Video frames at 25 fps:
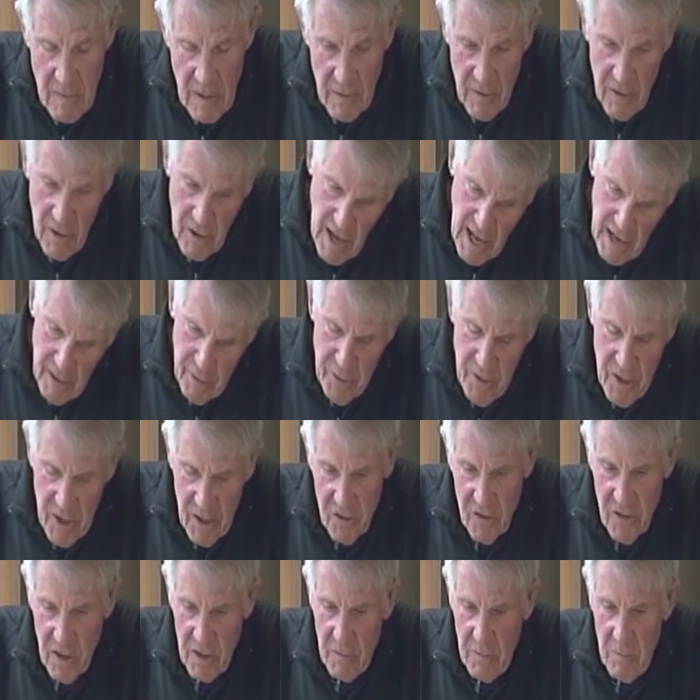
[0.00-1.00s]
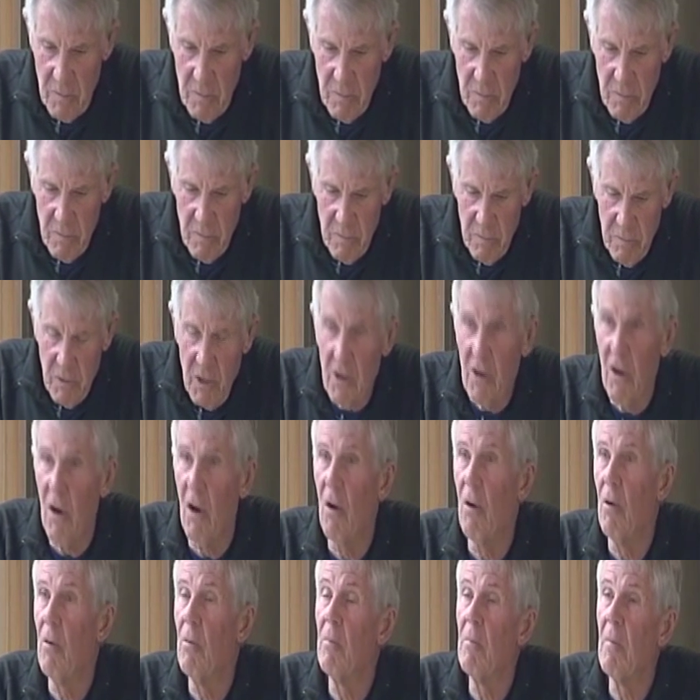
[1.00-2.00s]
There are a lot of things that, you
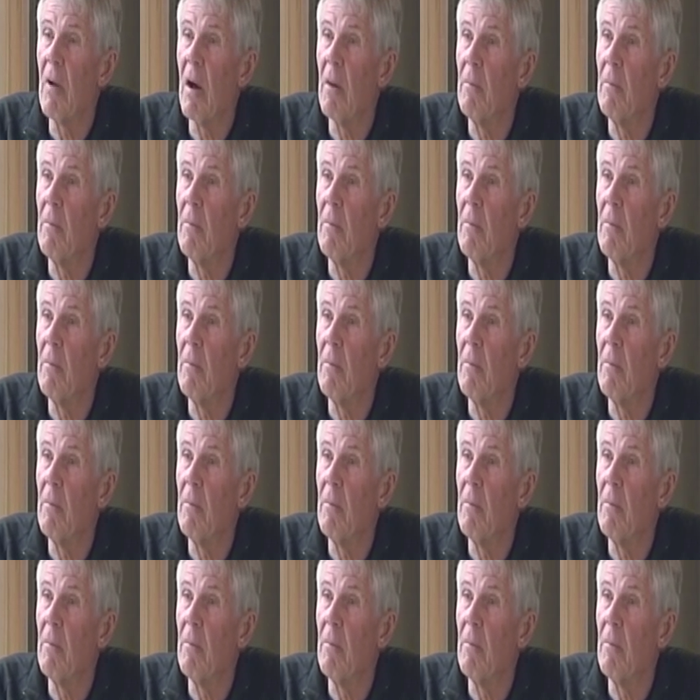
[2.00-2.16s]
know,